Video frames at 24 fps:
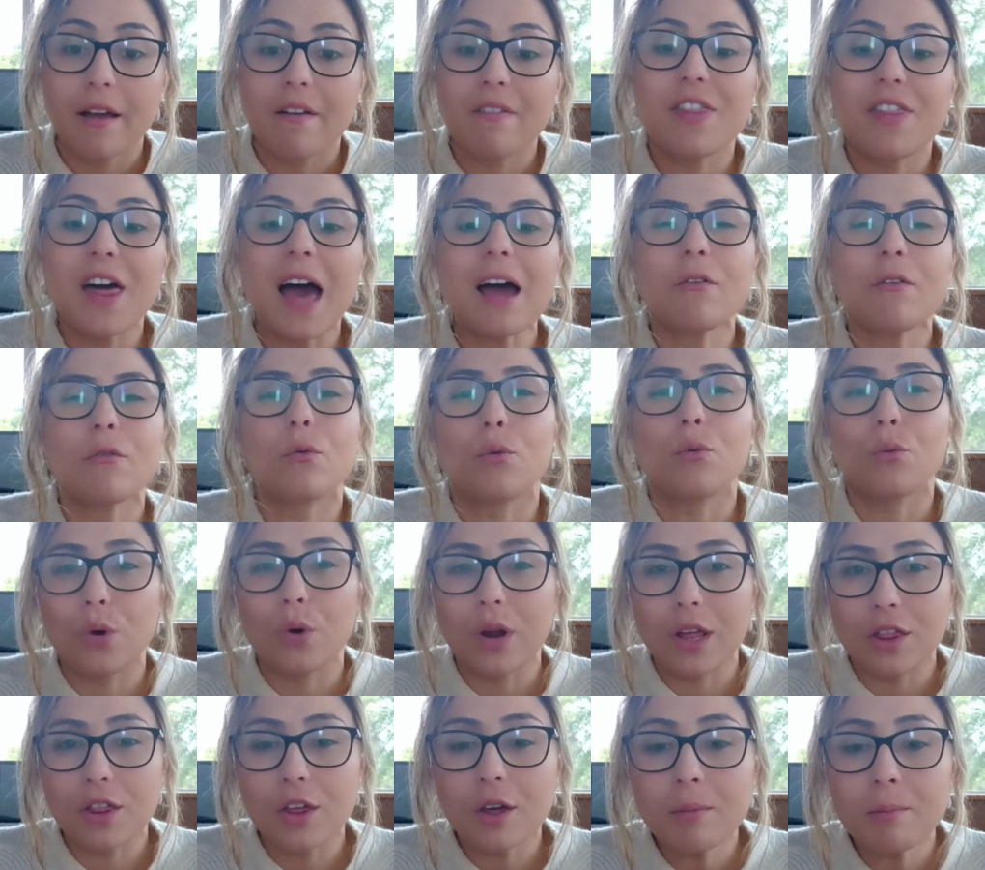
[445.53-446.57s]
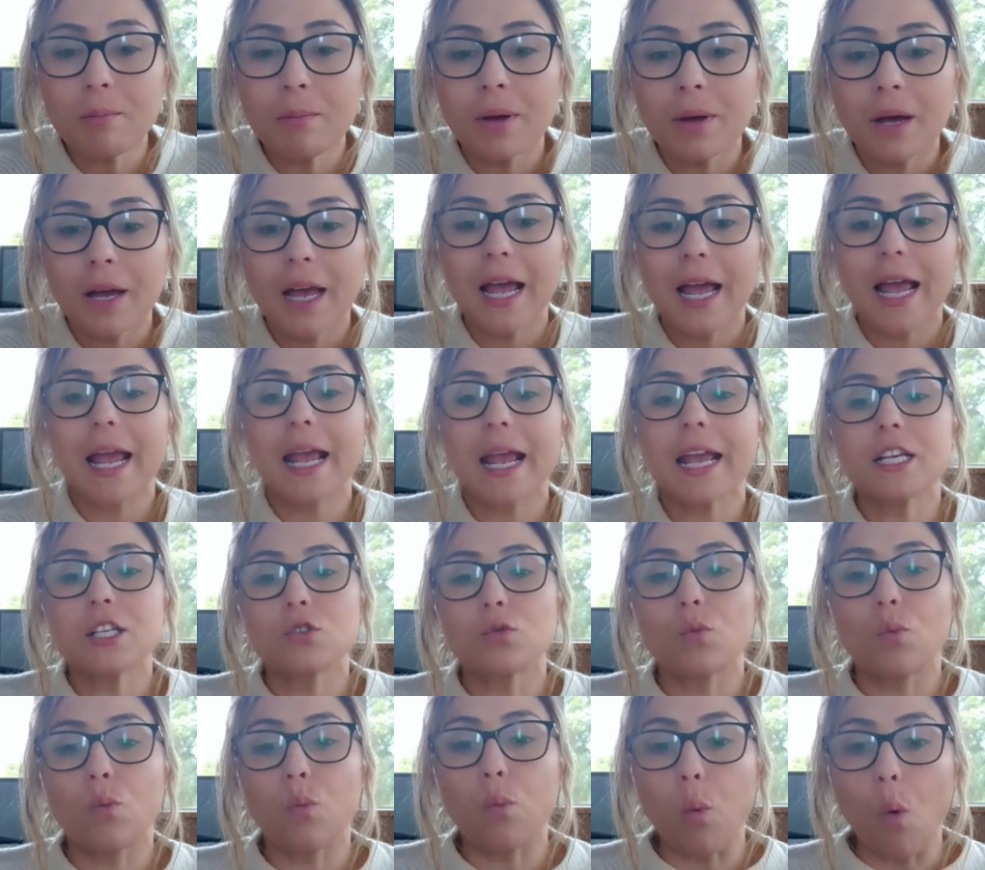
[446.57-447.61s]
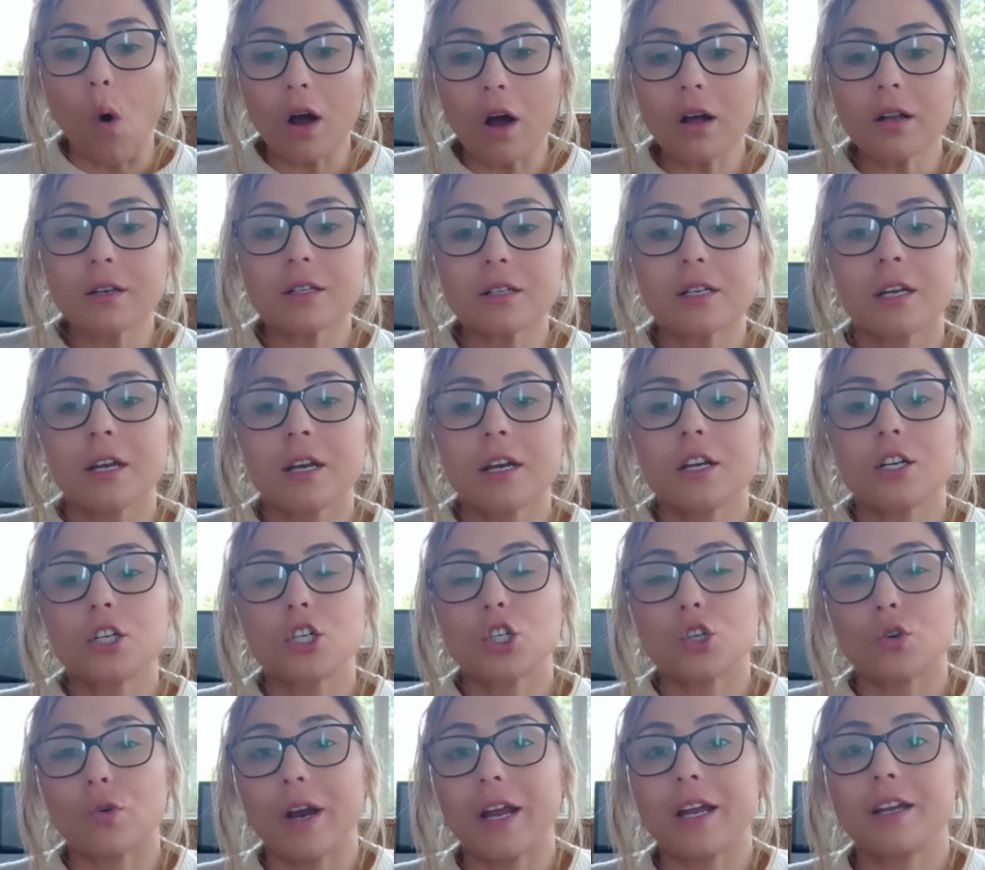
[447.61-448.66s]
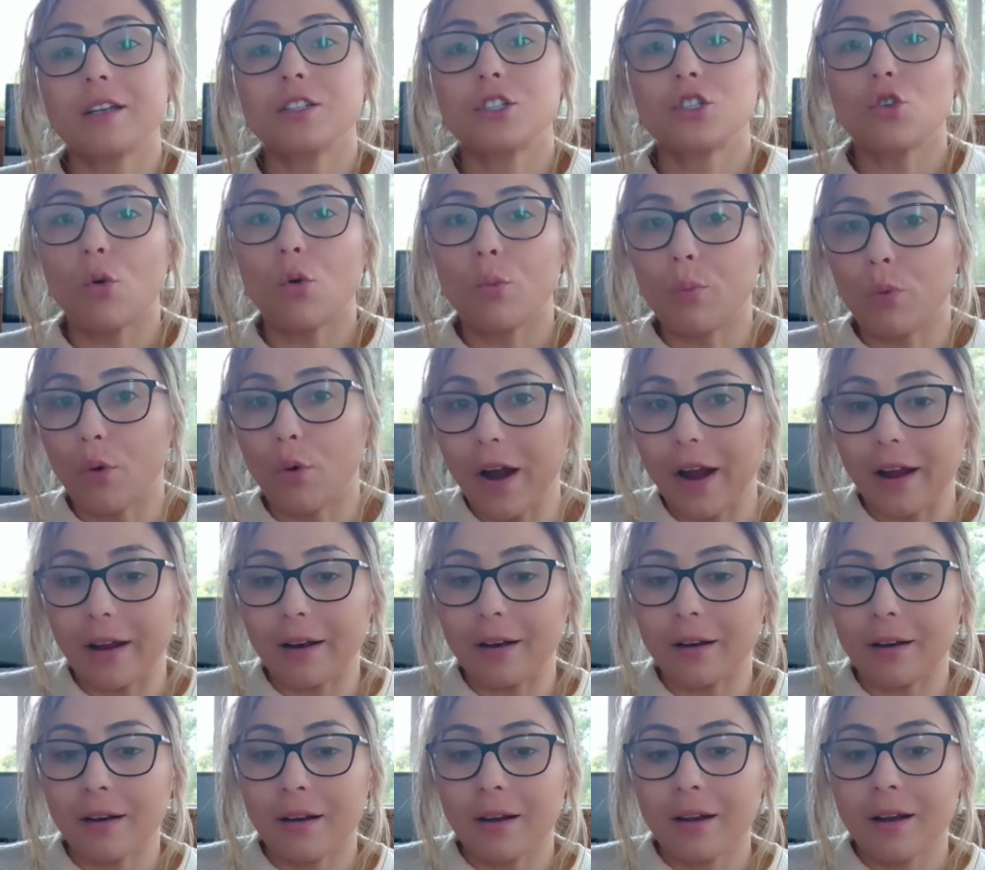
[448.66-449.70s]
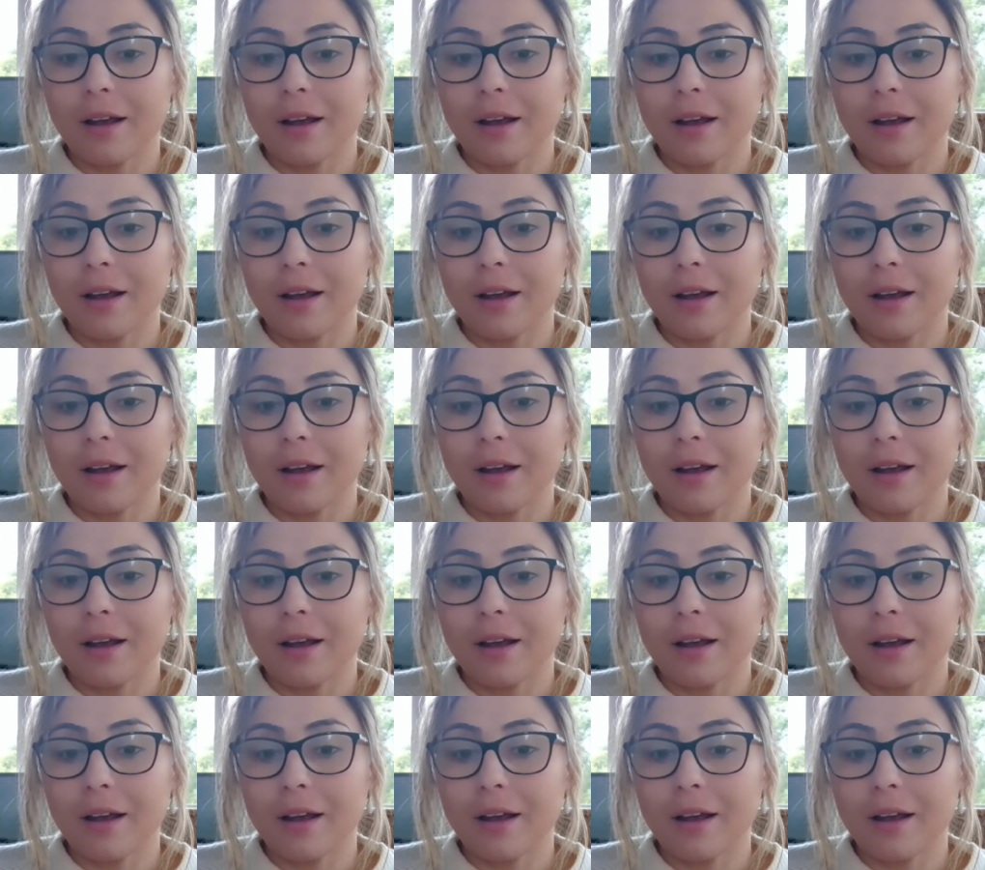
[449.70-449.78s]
That rhythm is what trains your brain.